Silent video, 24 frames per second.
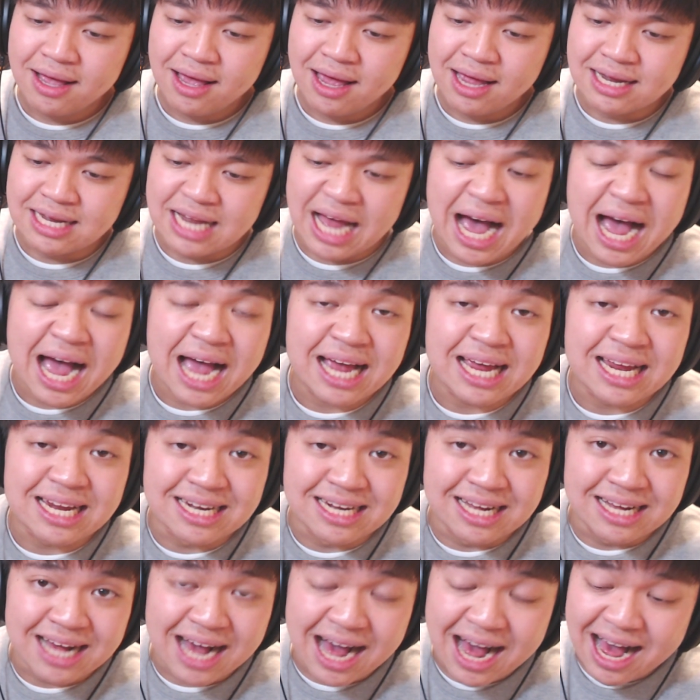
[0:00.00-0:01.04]

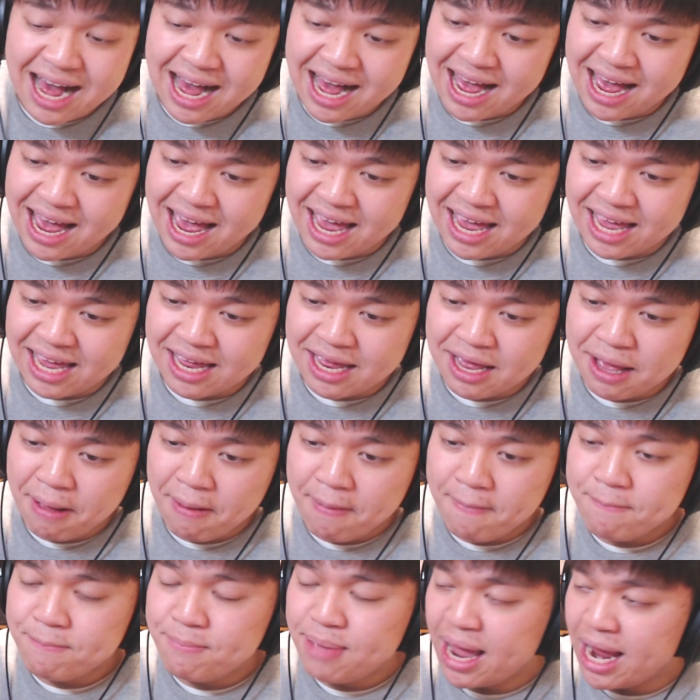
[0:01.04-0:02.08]
NINE.i,
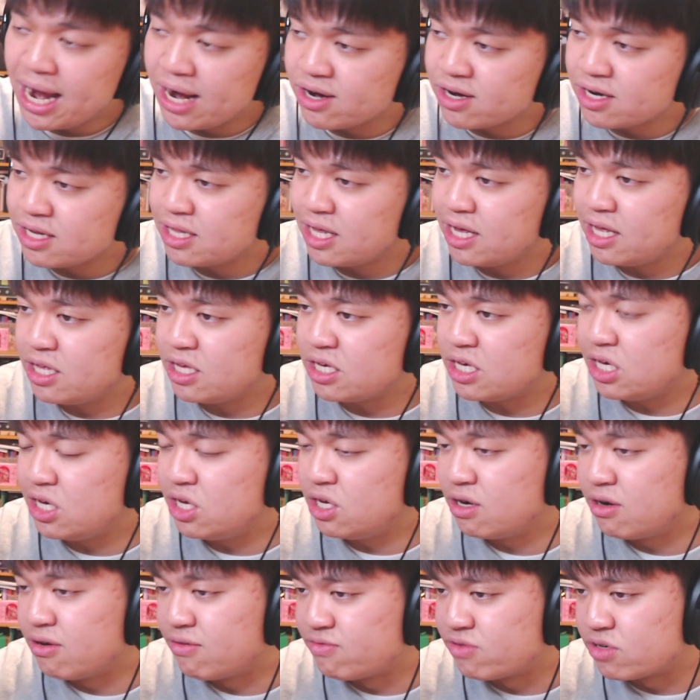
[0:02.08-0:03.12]
Parallel
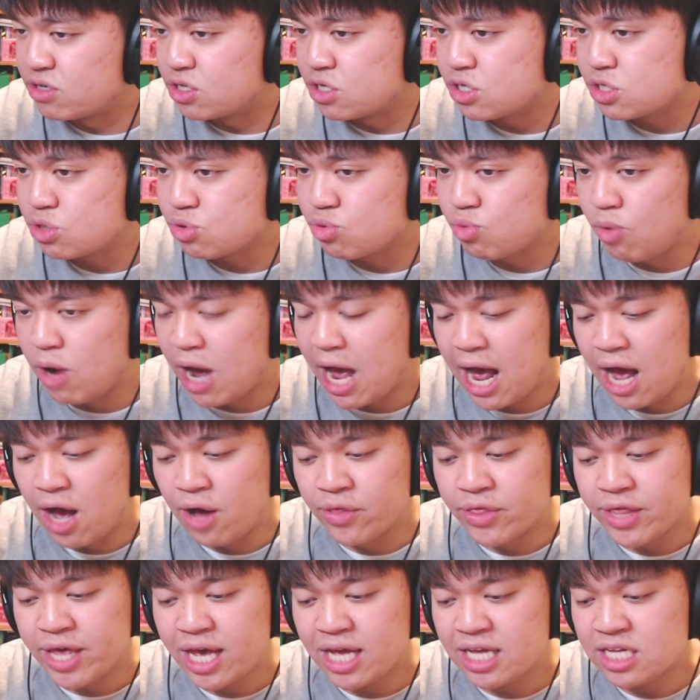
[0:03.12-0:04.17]
Universe, wow,
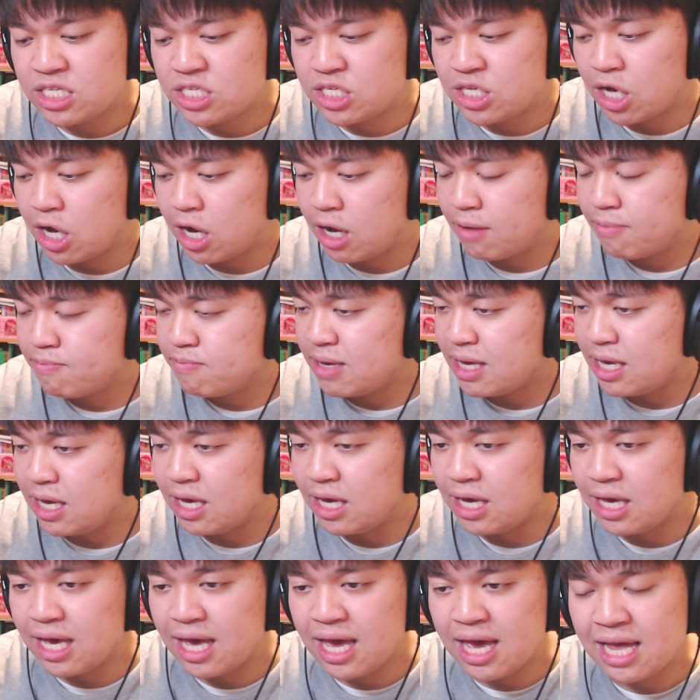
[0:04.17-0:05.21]
they took
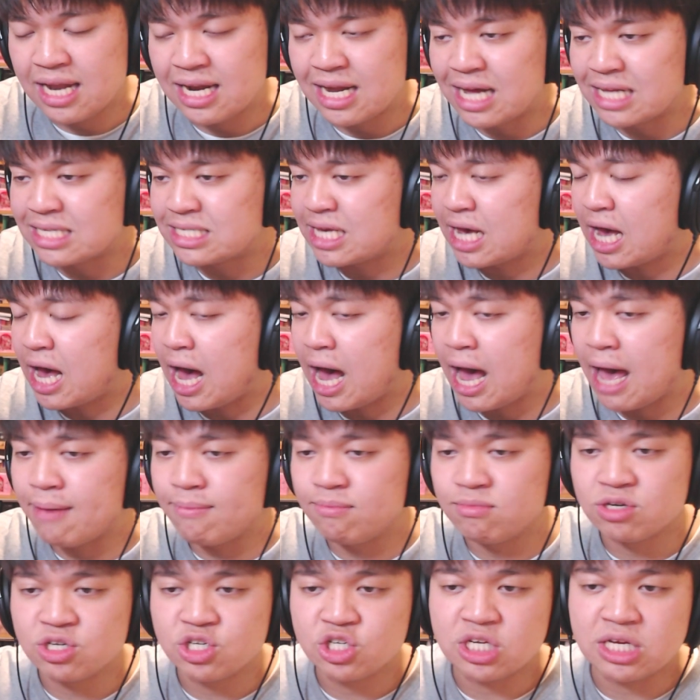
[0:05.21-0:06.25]
me in a time
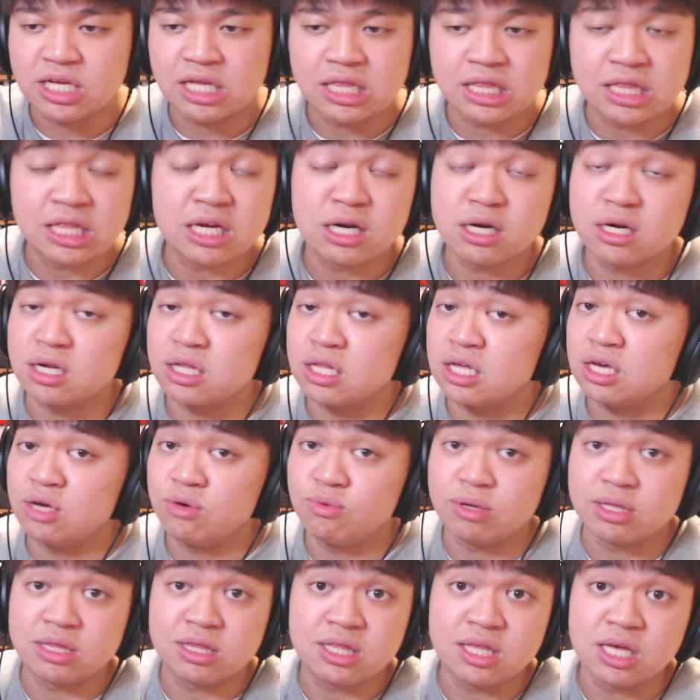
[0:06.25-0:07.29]
machine literally
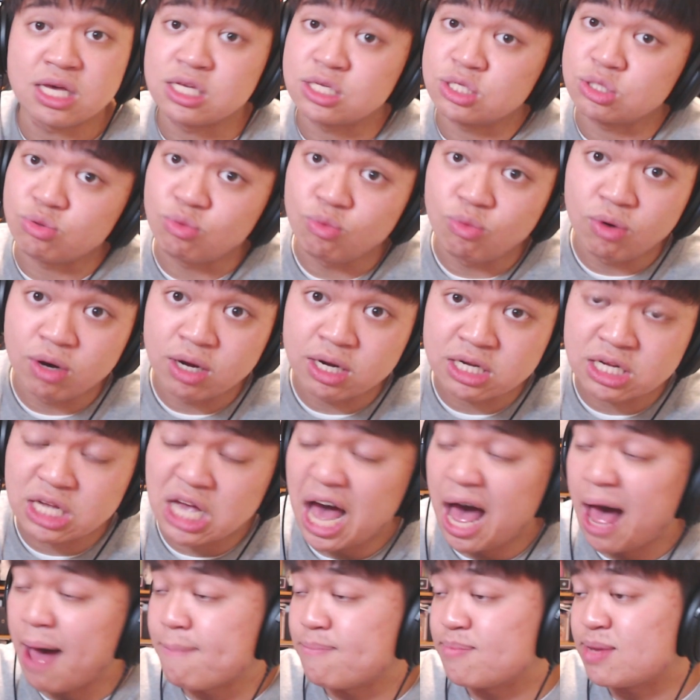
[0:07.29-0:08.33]
with this one,
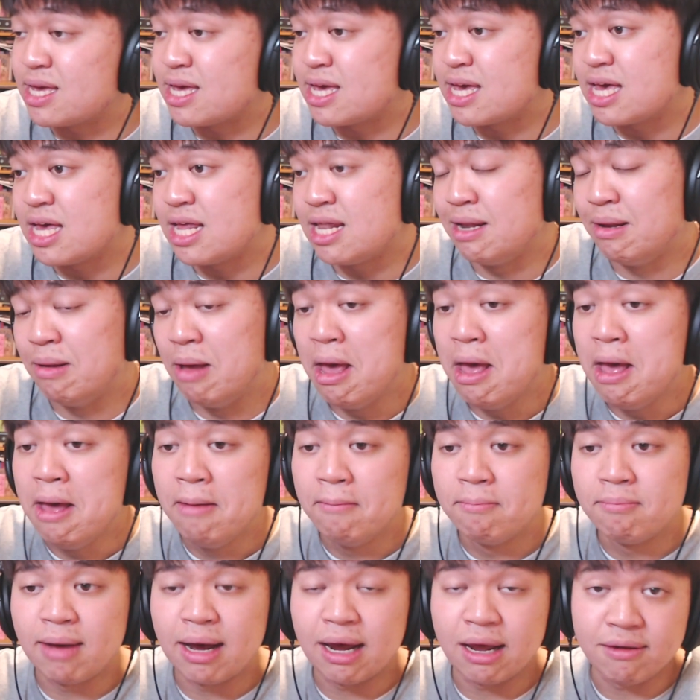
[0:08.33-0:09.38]
got me in
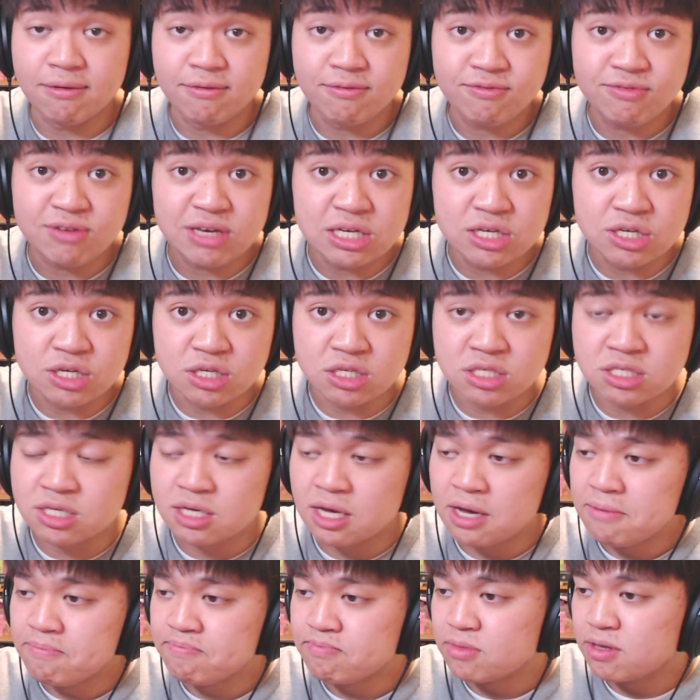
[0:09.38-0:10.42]
my feels
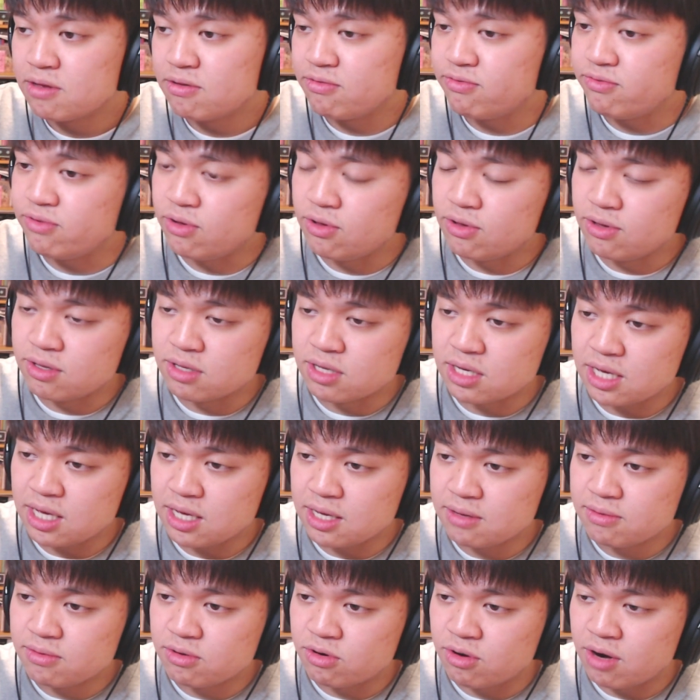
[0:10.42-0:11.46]
fully,
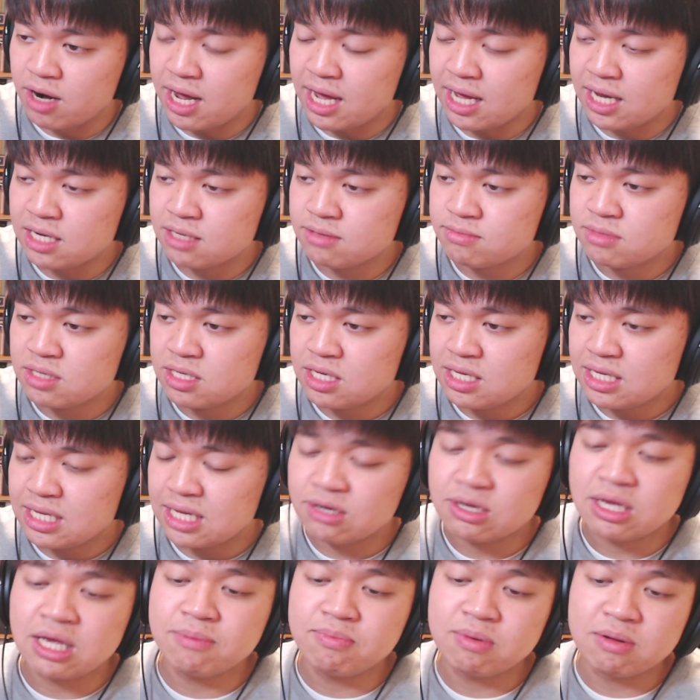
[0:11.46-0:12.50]
right? Now
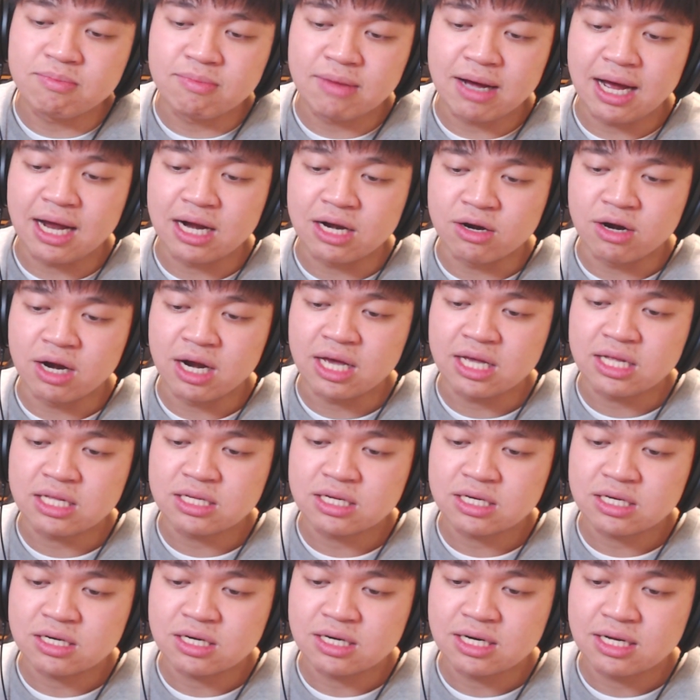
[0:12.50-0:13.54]
keep in mind, right,
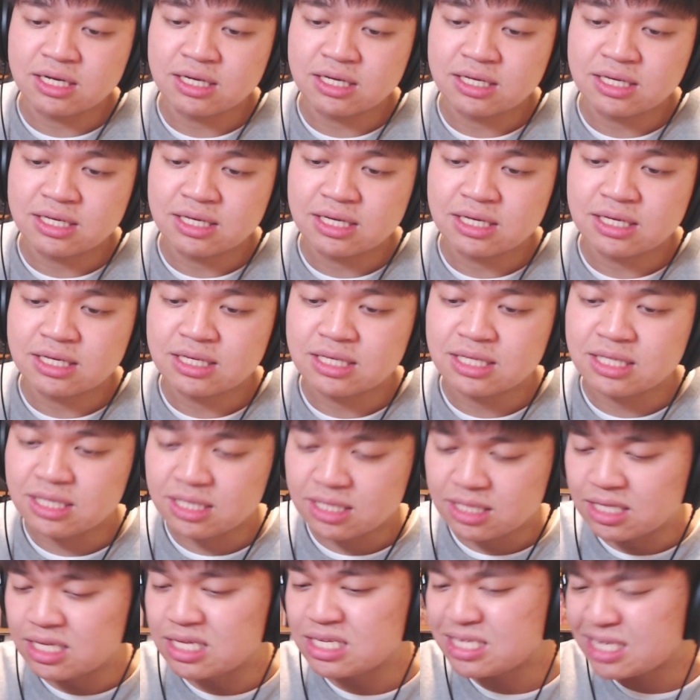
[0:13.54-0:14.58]

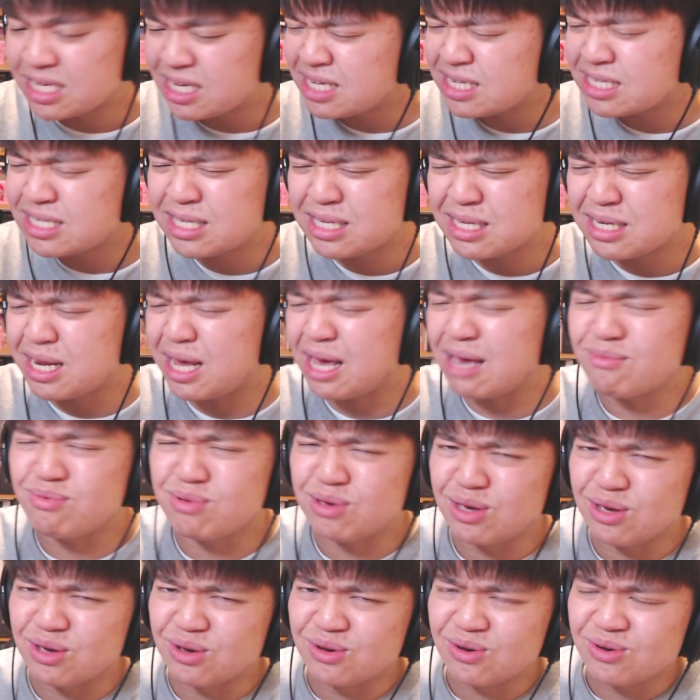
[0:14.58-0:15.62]
this is the
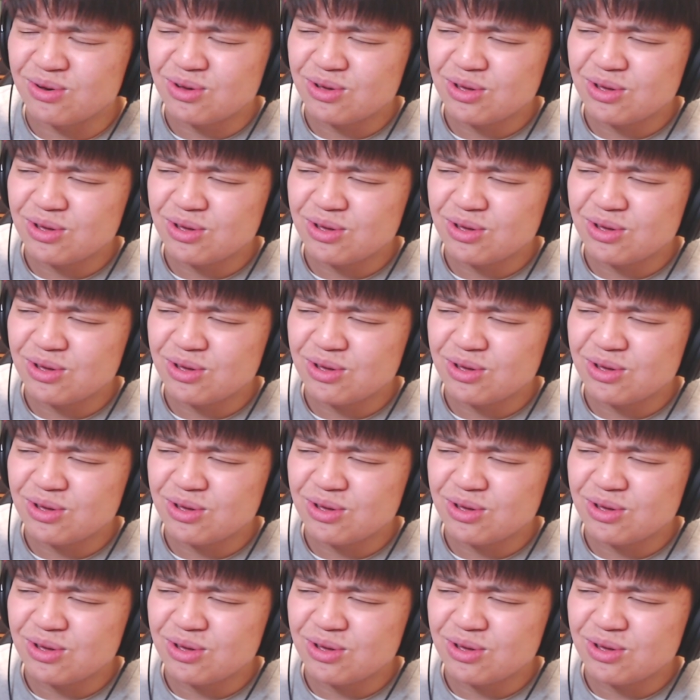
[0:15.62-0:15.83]
debut,